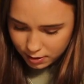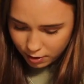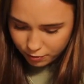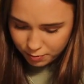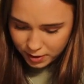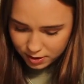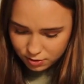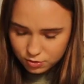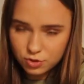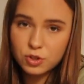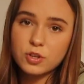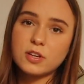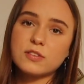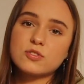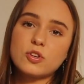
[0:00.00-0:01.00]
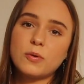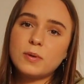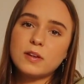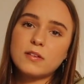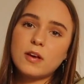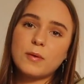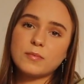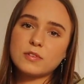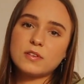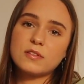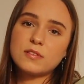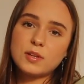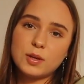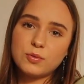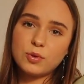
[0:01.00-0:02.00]
I've made these cookies so many times and I
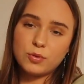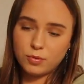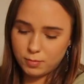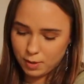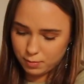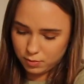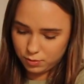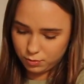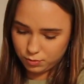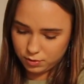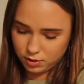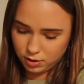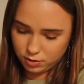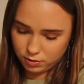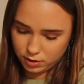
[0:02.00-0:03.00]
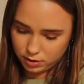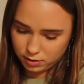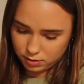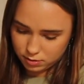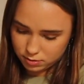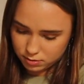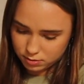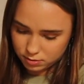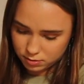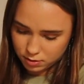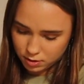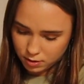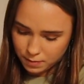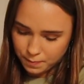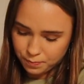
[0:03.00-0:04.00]
still don't remember all the ingredients.
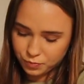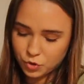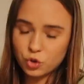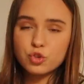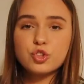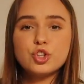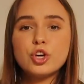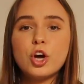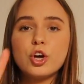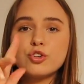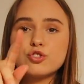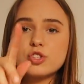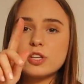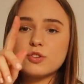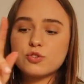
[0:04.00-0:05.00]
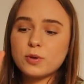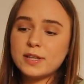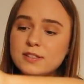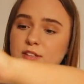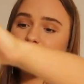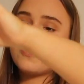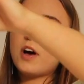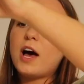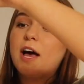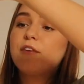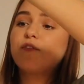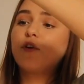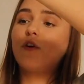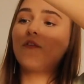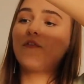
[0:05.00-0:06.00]

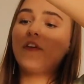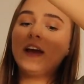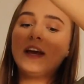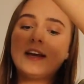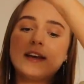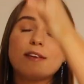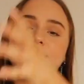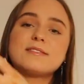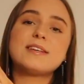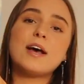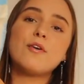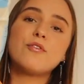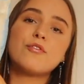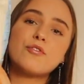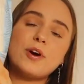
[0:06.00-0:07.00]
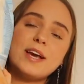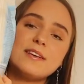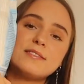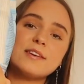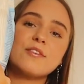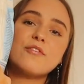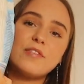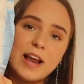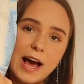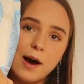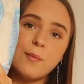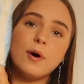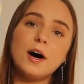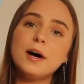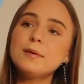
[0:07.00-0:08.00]
225 of self-raising
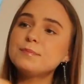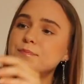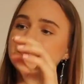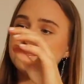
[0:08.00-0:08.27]
flour.